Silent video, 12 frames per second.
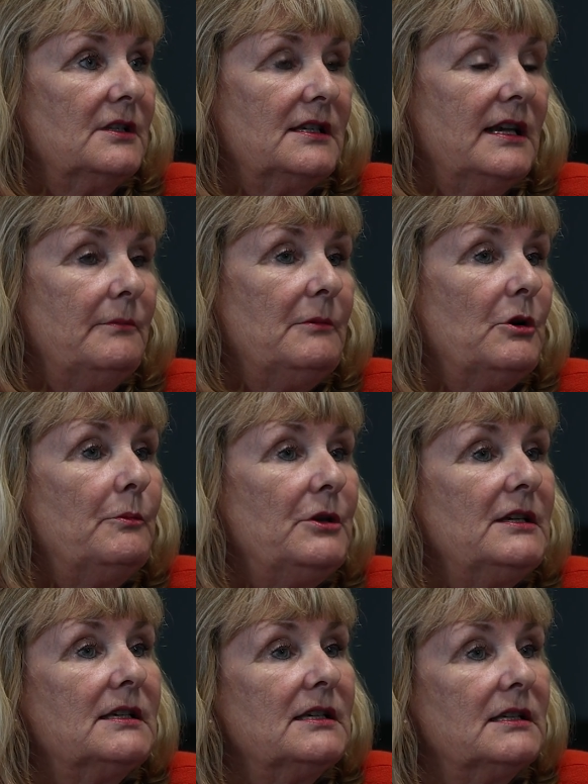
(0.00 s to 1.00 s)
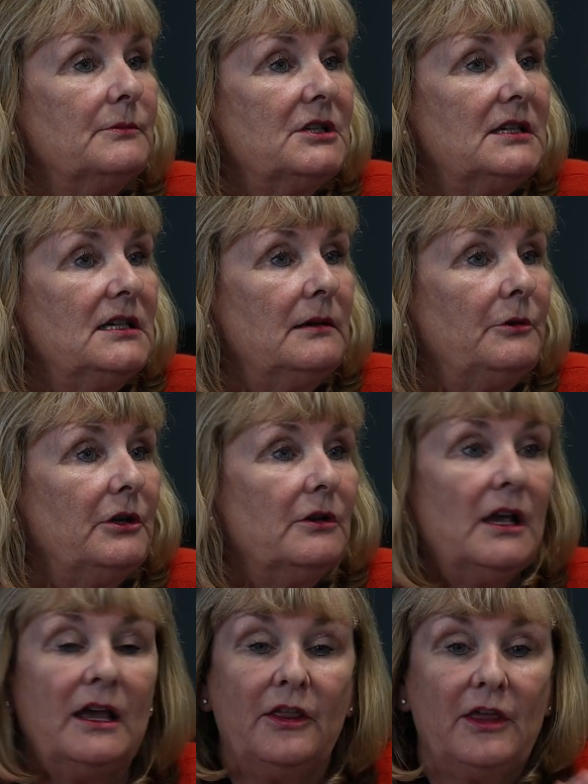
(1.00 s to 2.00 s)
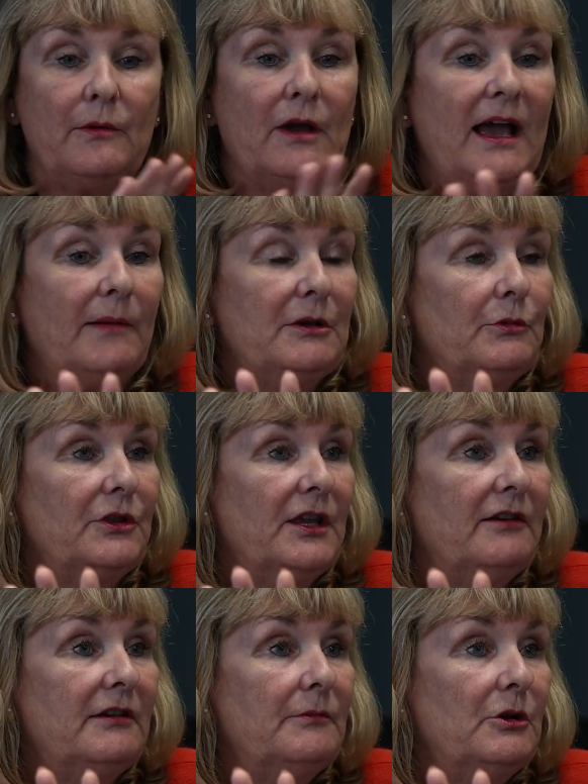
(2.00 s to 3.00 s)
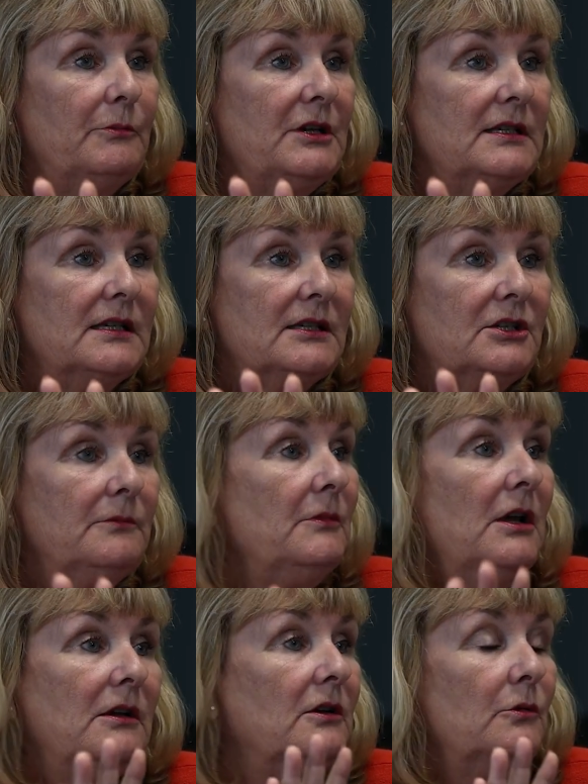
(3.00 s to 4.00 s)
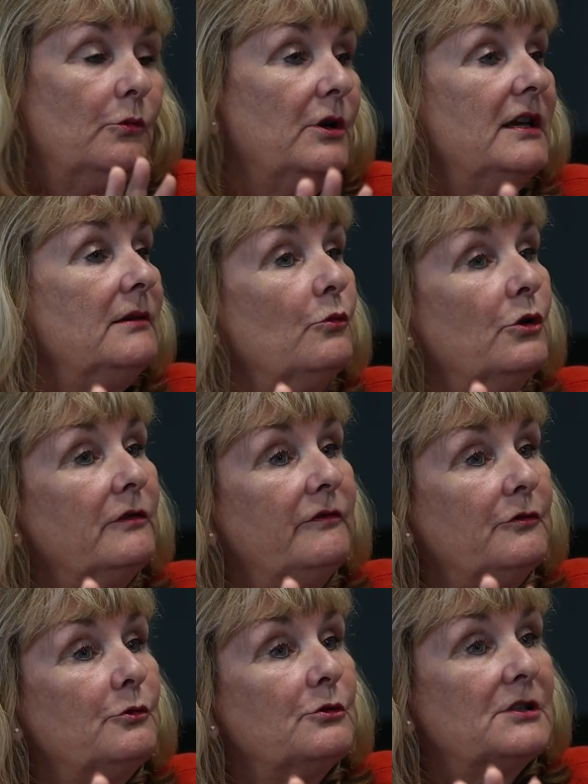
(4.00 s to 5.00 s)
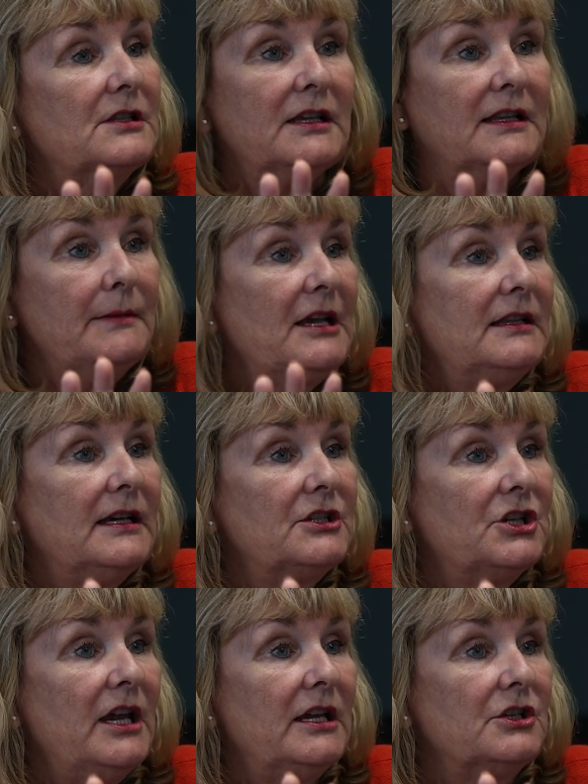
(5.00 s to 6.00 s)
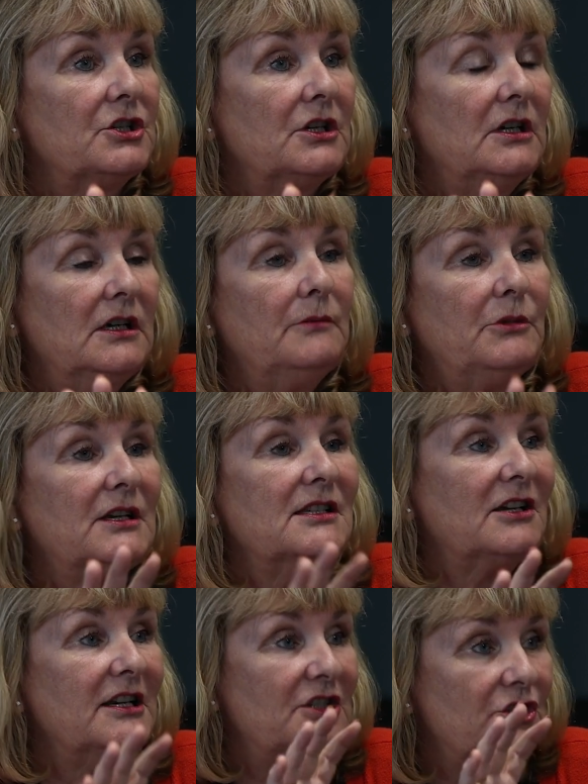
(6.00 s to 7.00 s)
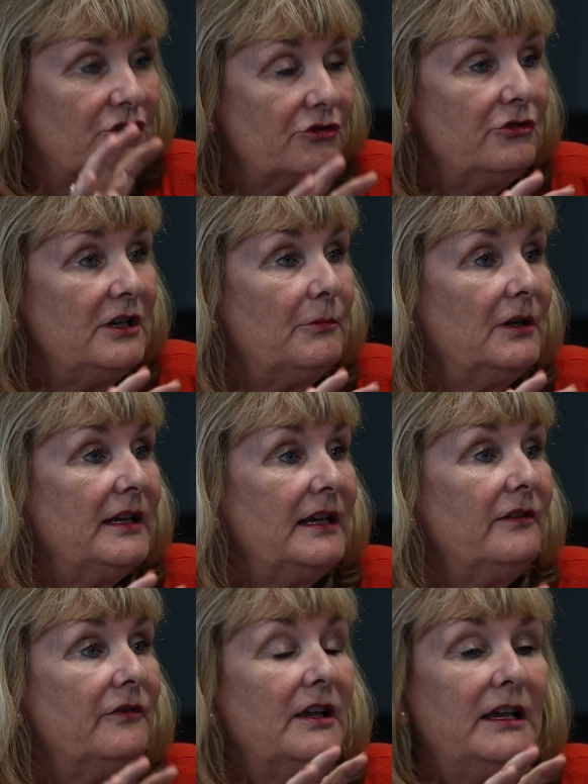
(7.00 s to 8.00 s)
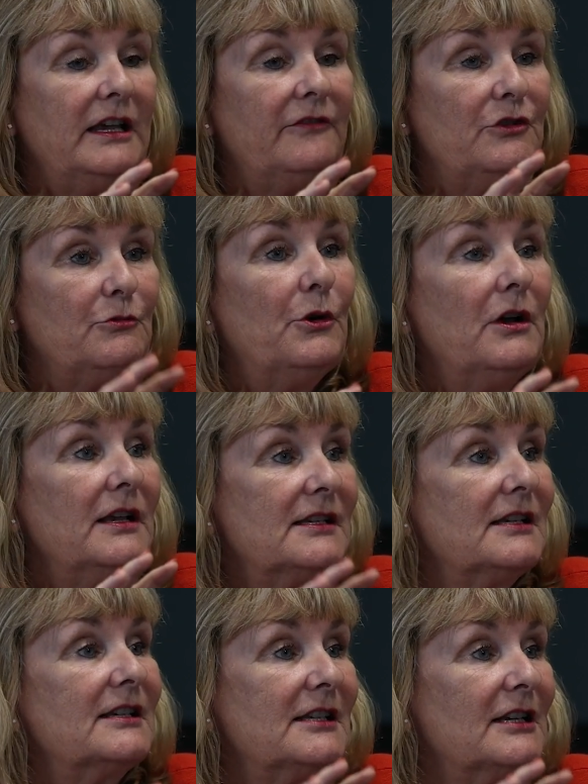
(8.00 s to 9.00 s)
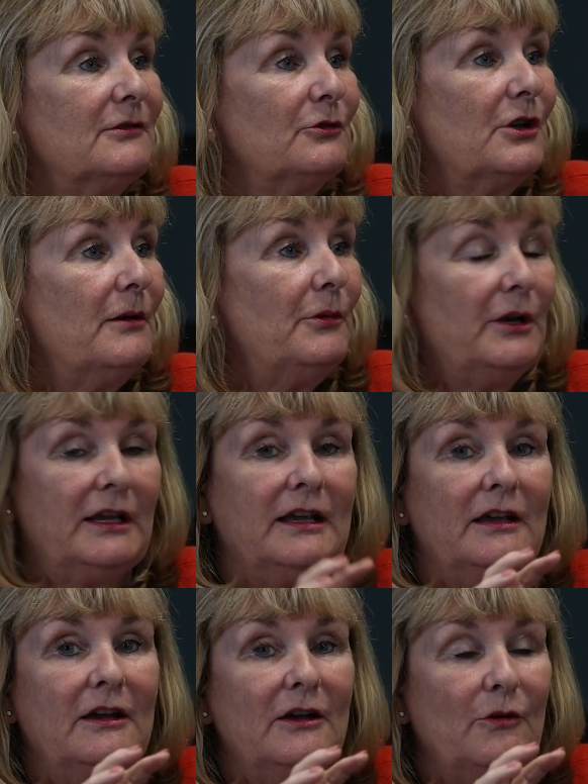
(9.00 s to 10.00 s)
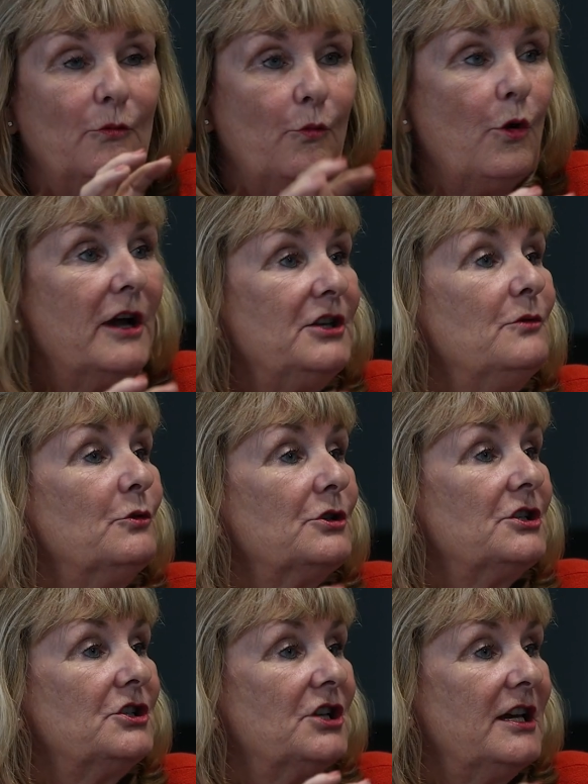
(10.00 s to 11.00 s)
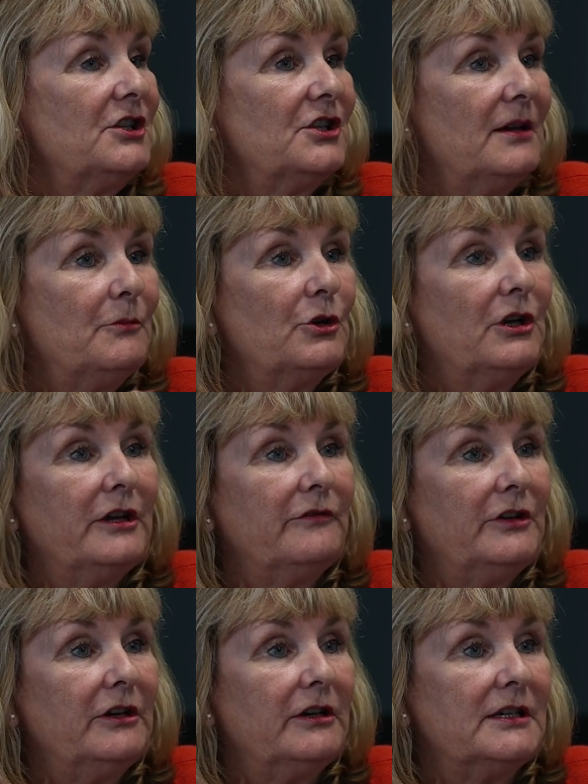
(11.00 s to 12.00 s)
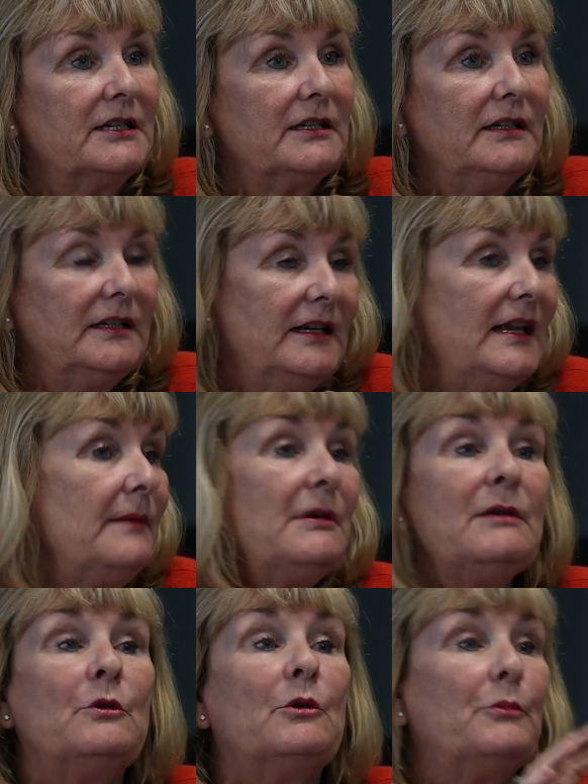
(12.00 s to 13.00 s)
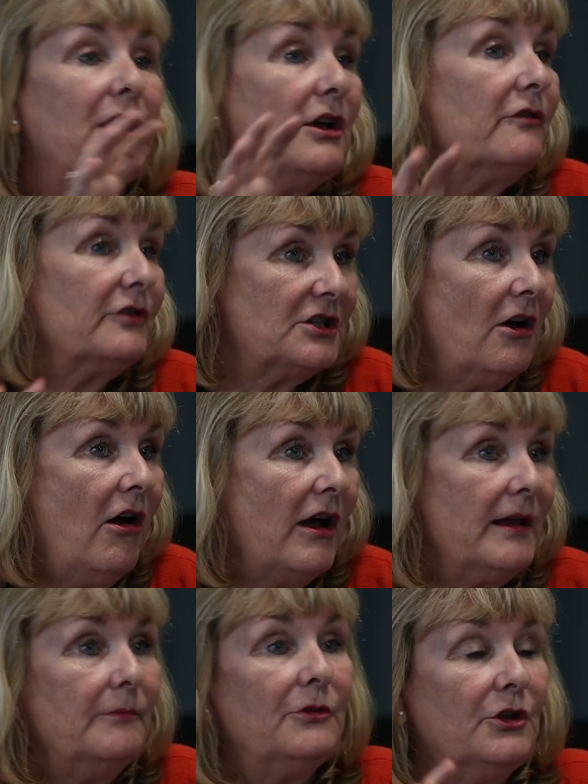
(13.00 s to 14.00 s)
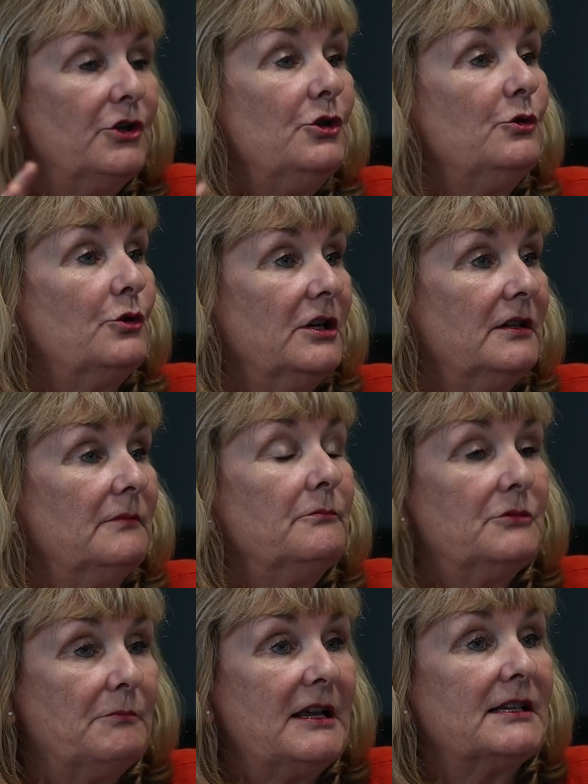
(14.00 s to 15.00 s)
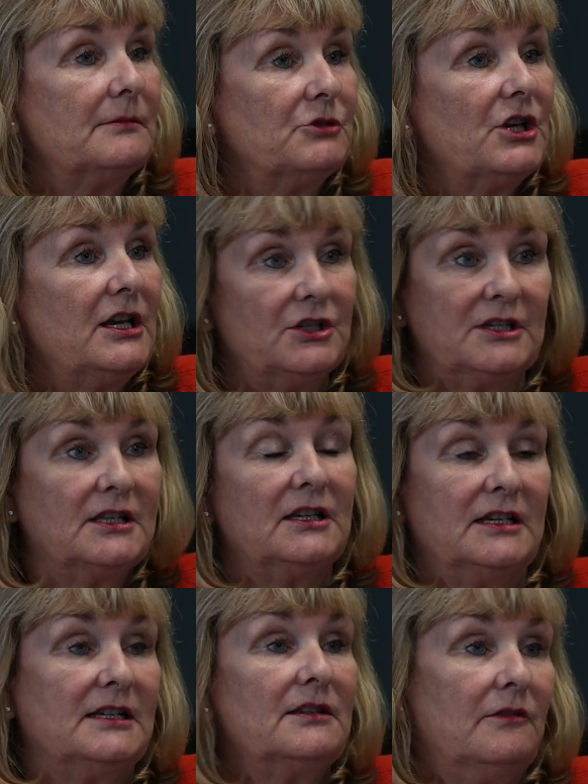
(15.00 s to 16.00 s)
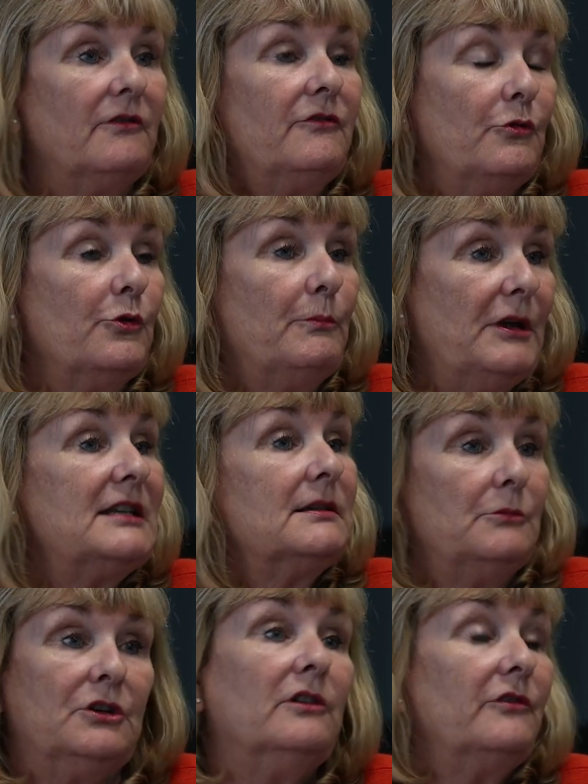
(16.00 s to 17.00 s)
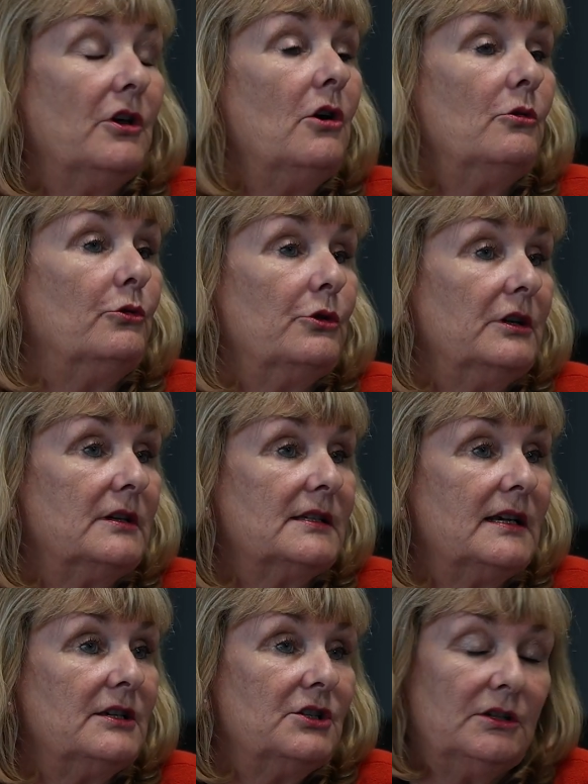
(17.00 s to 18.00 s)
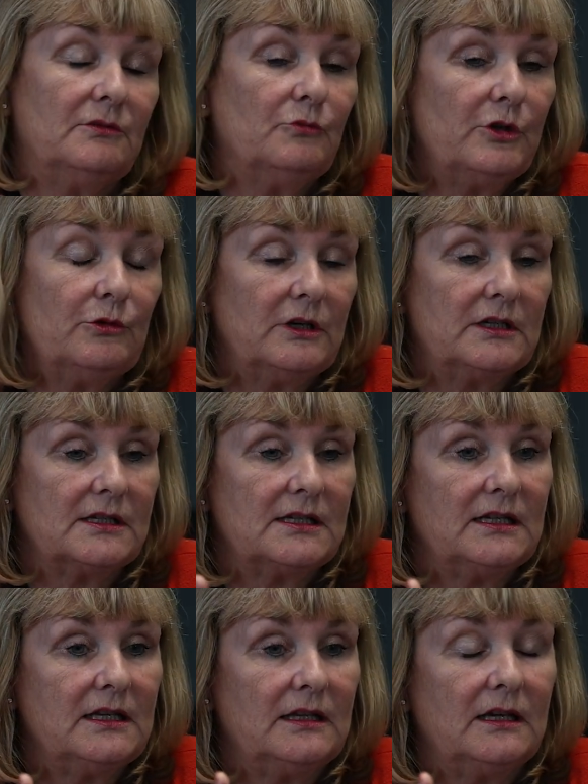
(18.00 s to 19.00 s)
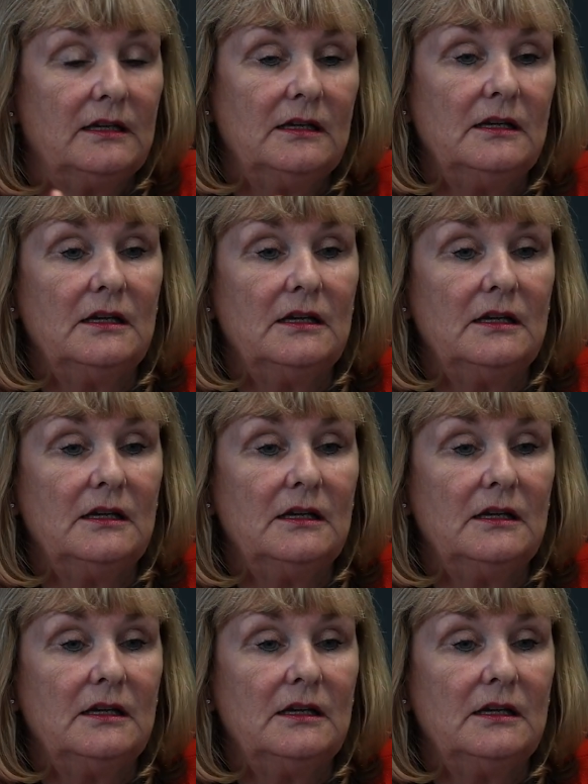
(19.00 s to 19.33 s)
the same MRP system as TW. They were happy with their MRP system. We didn't want to force that they made that change, because I truly believe if you buy a successful company, why do you want to change that model overnight? It may well be over time that you can make some changes that is for the betterment of the whole organisation. We all understand that.